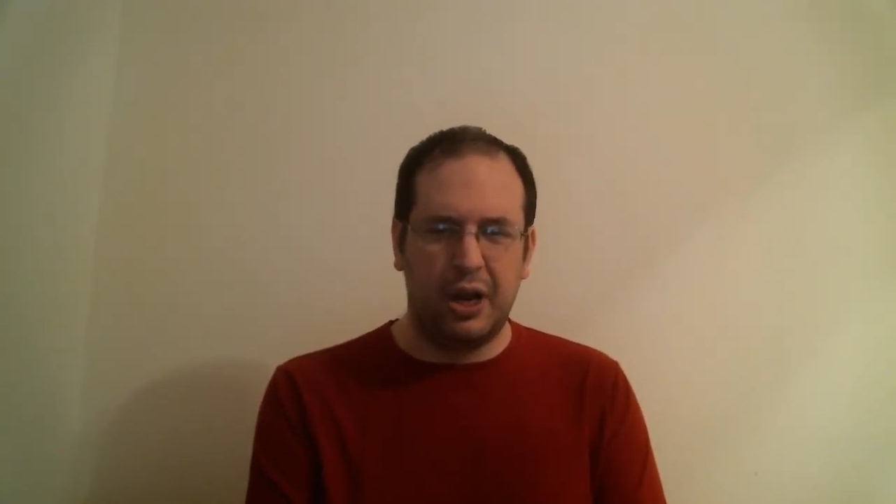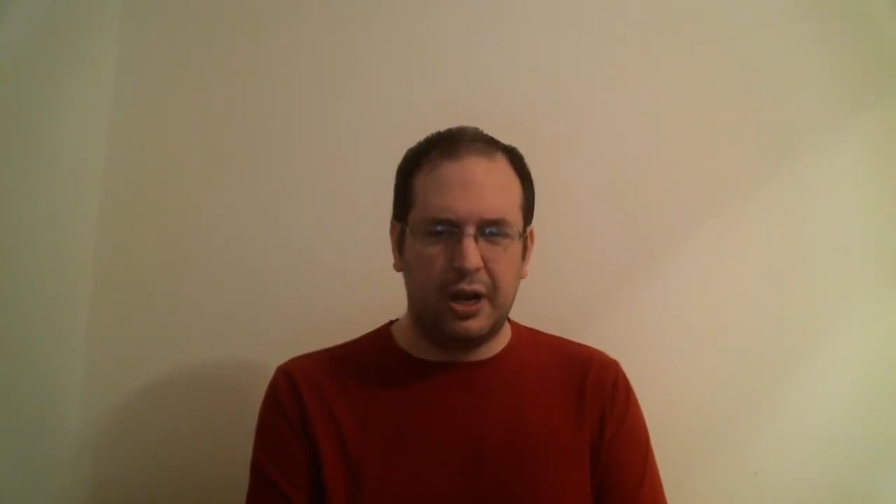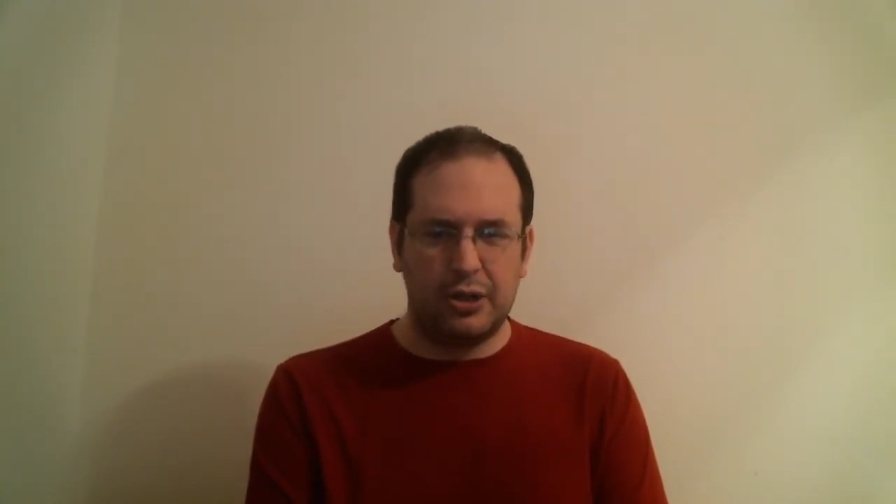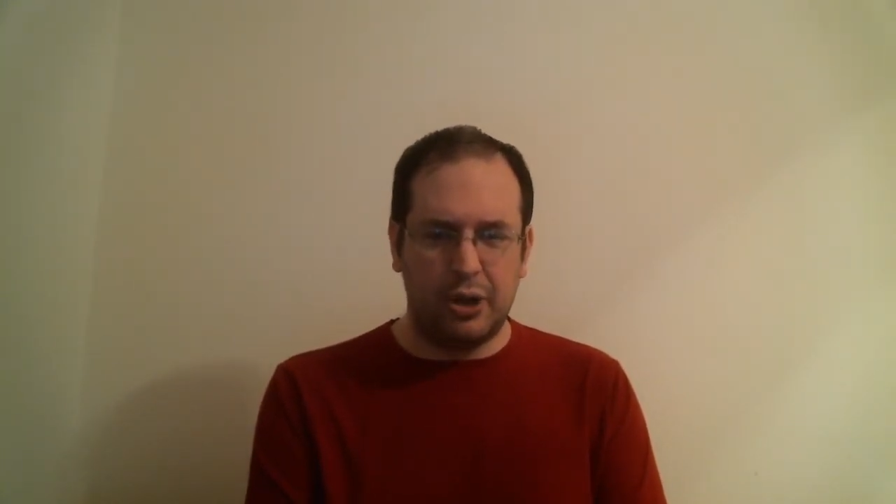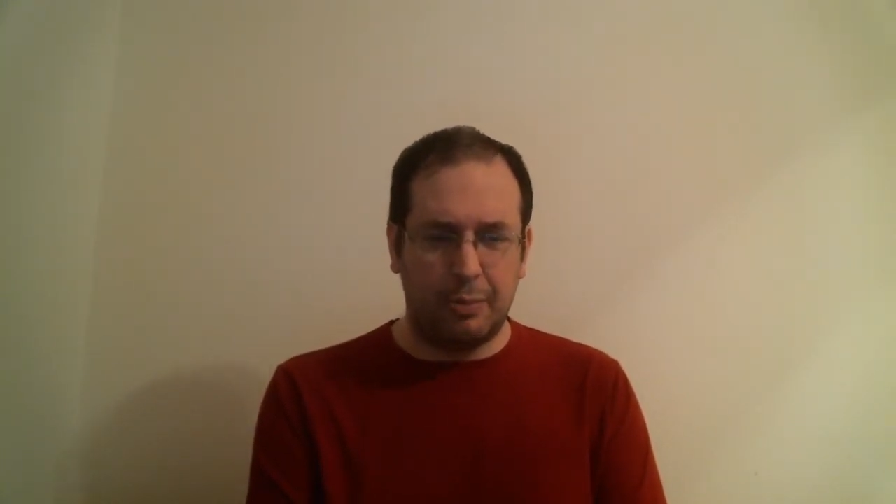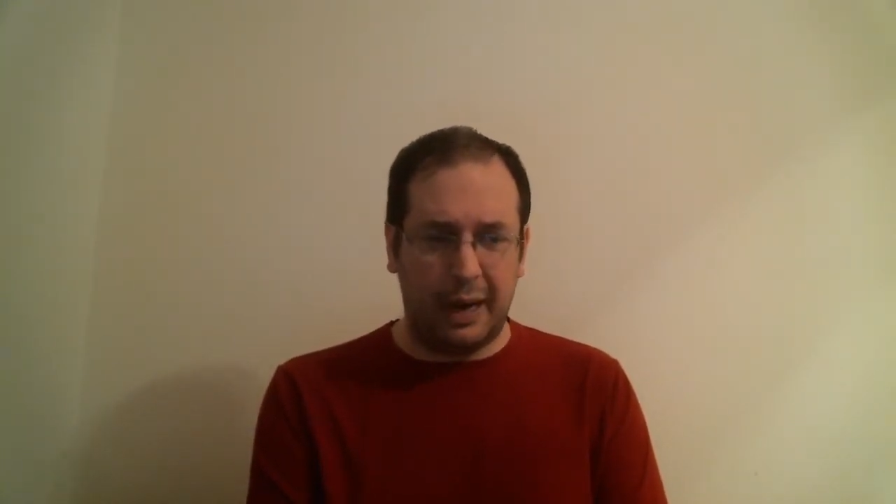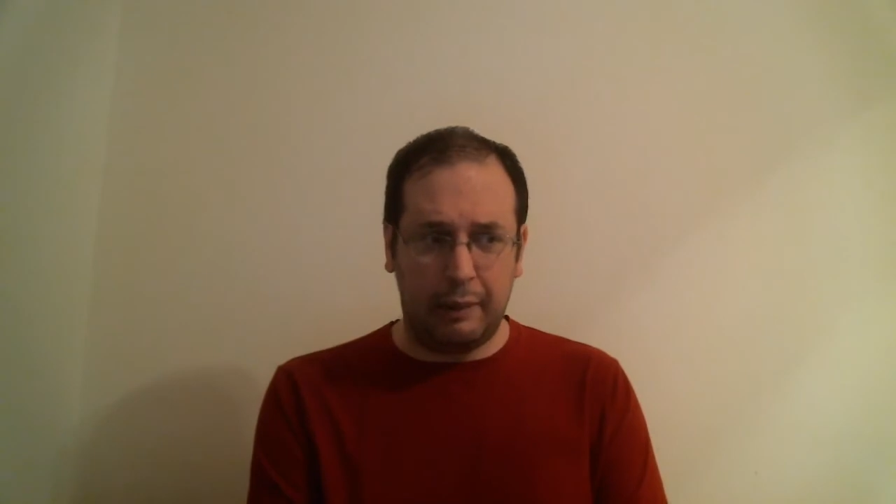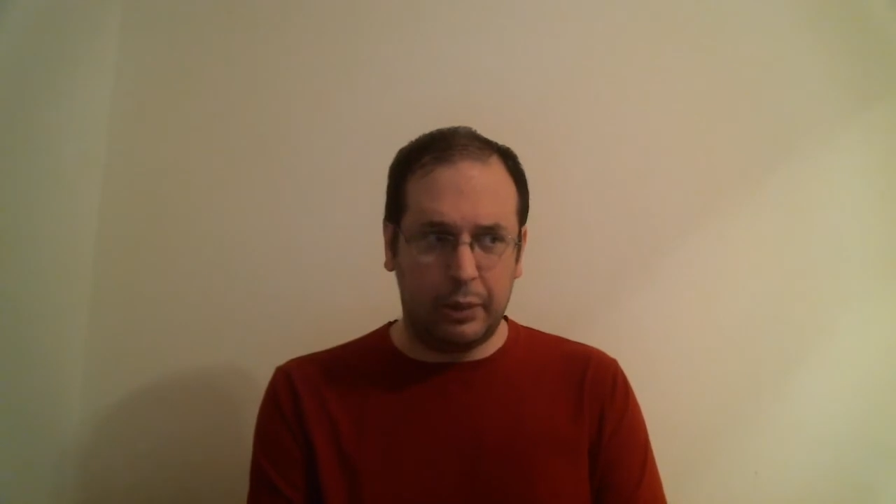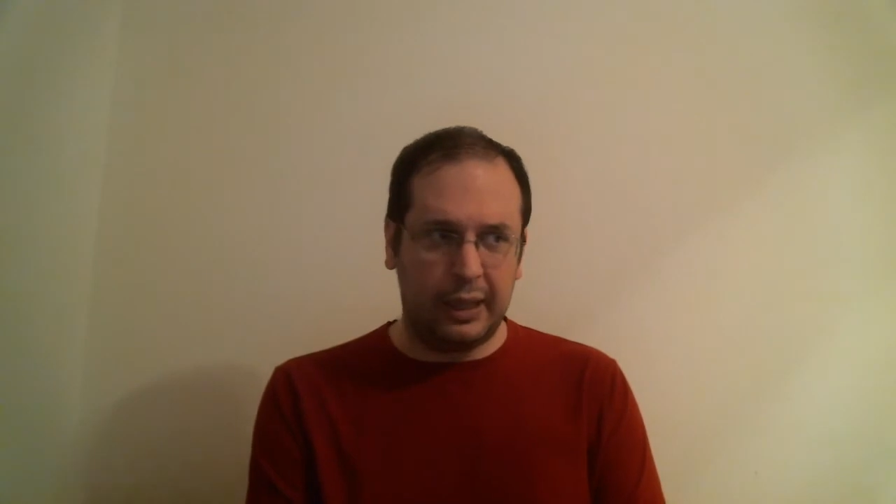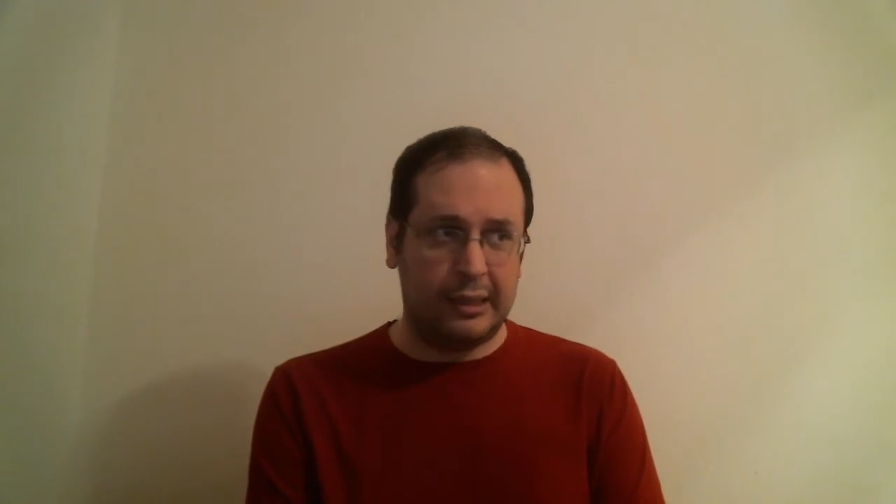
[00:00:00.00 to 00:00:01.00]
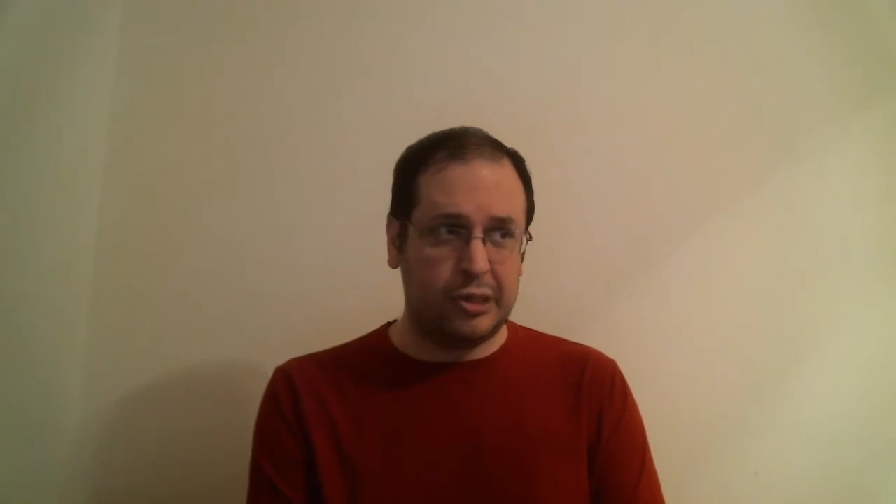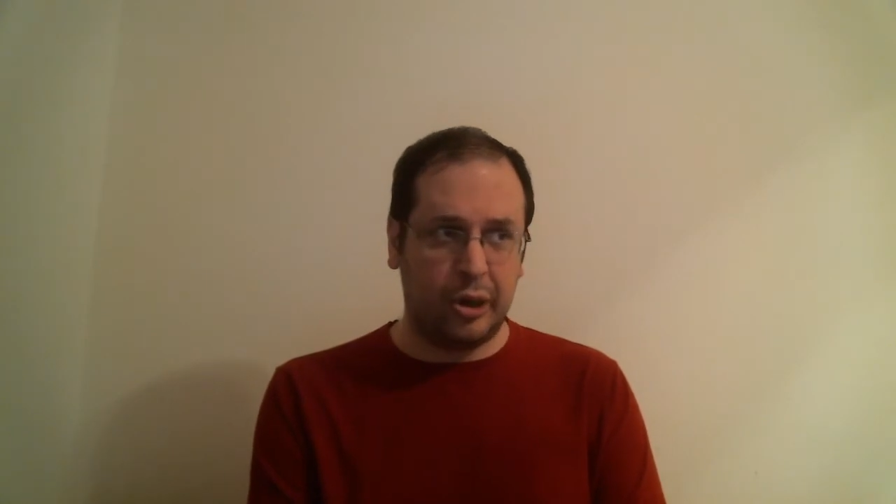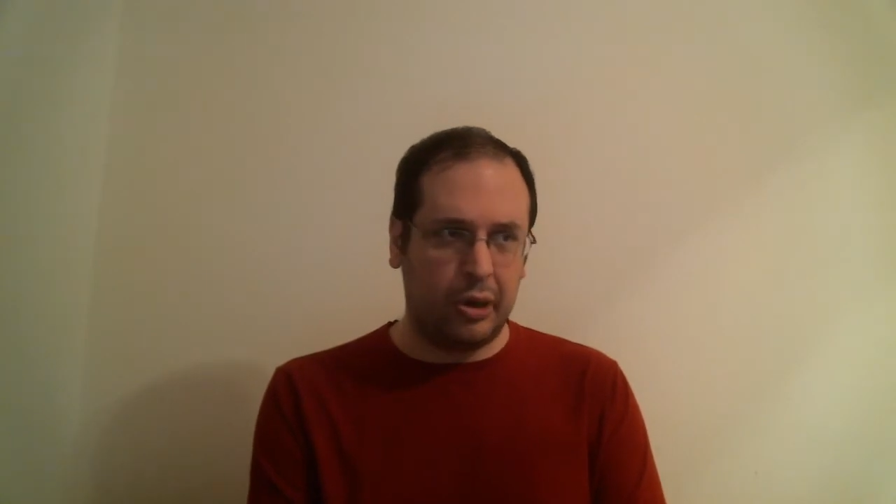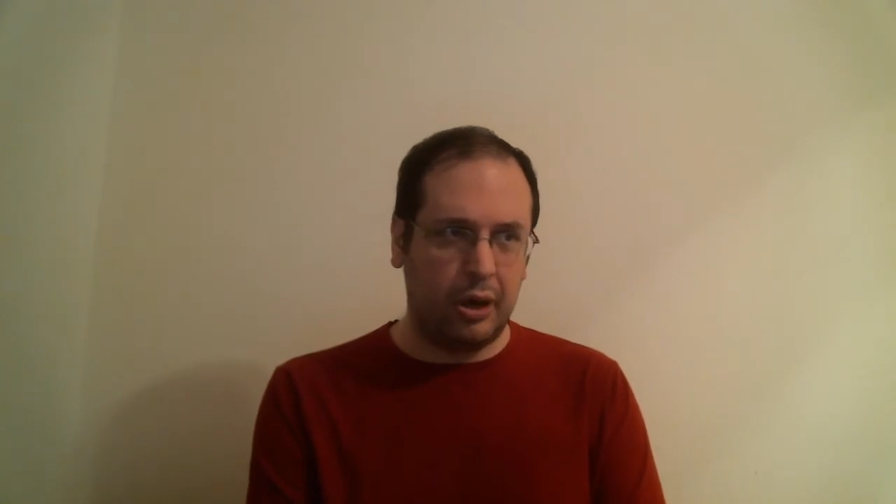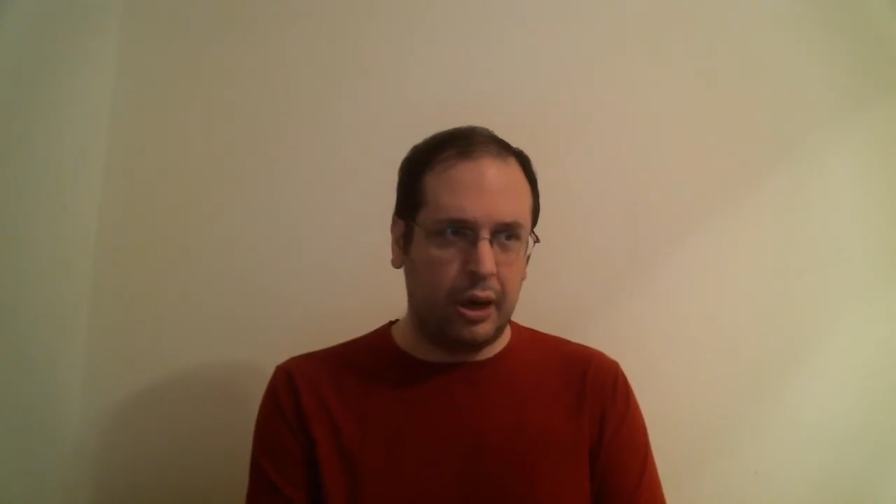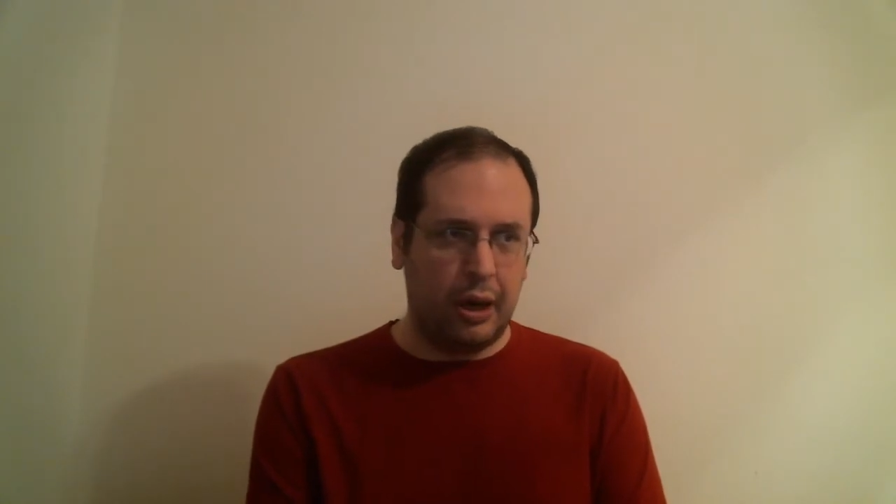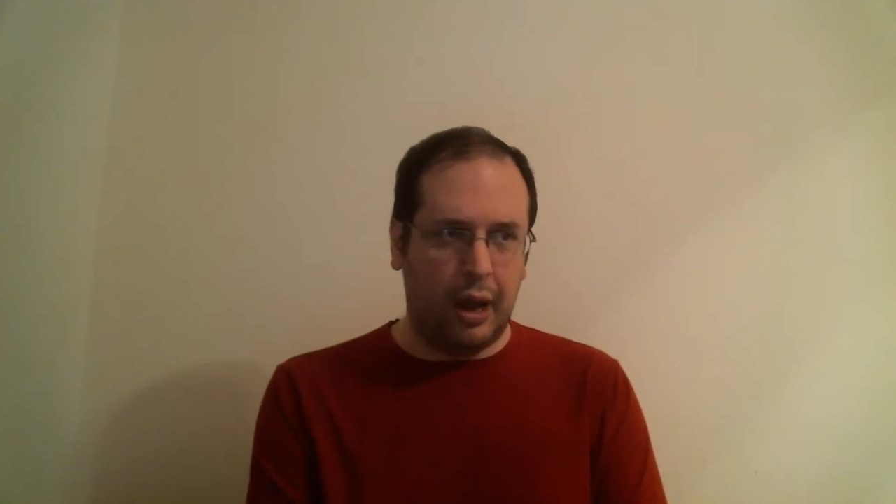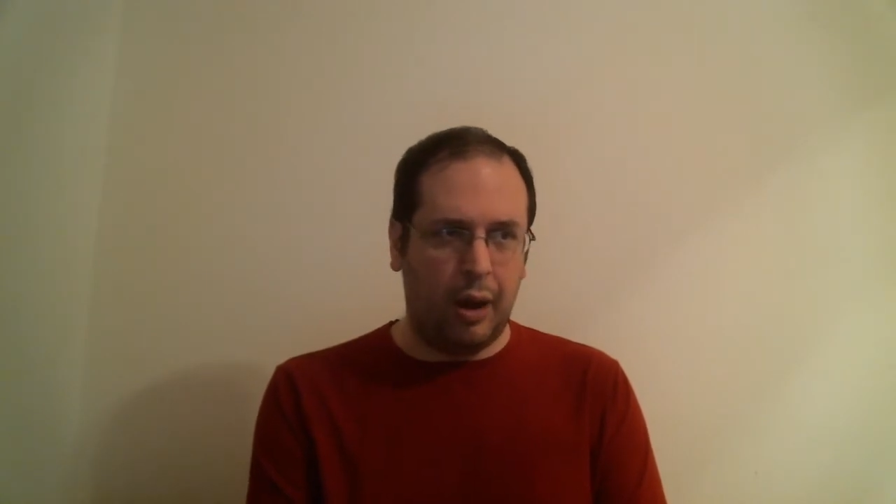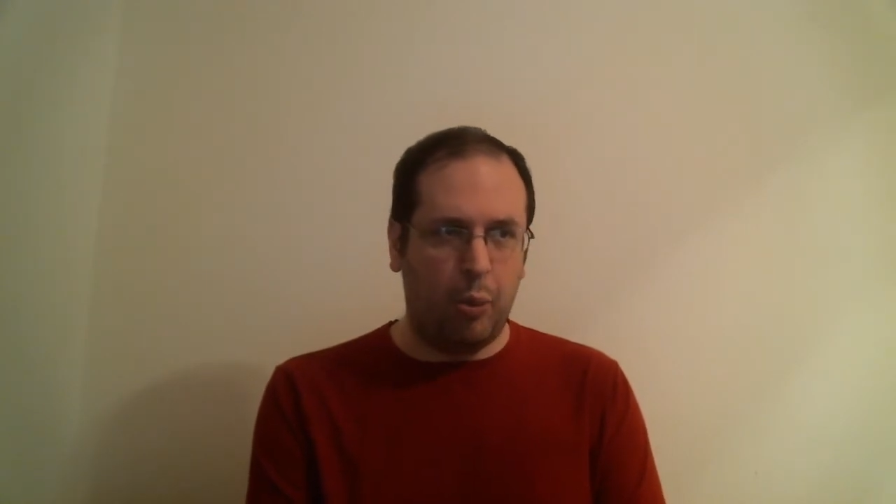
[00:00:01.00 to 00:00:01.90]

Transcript: so I'm not really sure uh,